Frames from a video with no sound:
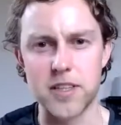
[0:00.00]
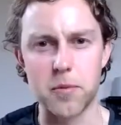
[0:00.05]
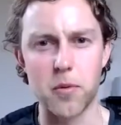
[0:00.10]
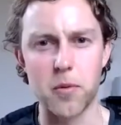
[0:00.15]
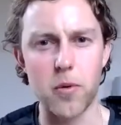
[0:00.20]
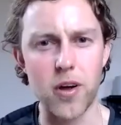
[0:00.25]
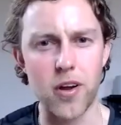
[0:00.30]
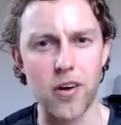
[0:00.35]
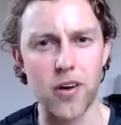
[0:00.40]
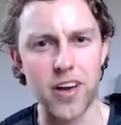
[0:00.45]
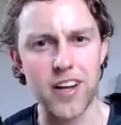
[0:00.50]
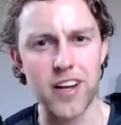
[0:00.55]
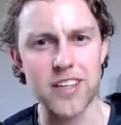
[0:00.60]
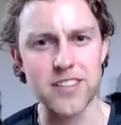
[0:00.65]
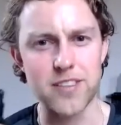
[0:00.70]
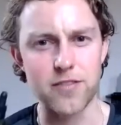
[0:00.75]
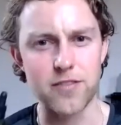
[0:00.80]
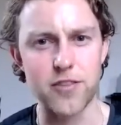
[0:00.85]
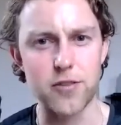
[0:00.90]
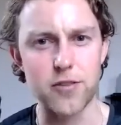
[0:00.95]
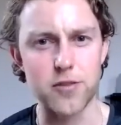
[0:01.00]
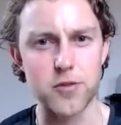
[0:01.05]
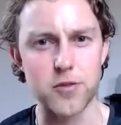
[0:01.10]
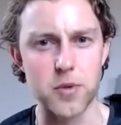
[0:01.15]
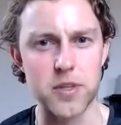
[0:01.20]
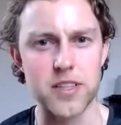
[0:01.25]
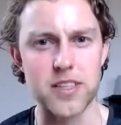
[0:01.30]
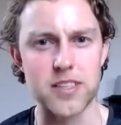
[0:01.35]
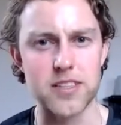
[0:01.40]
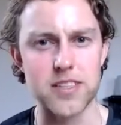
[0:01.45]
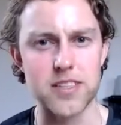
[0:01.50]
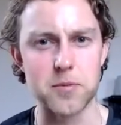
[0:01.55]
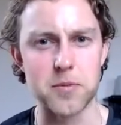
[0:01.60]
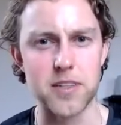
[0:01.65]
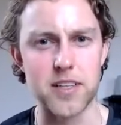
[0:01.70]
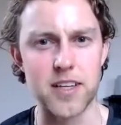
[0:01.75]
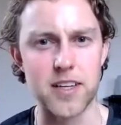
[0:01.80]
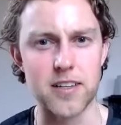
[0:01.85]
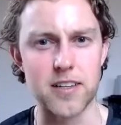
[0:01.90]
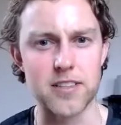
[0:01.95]
But what oil is infused with the
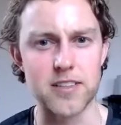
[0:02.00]
CBD?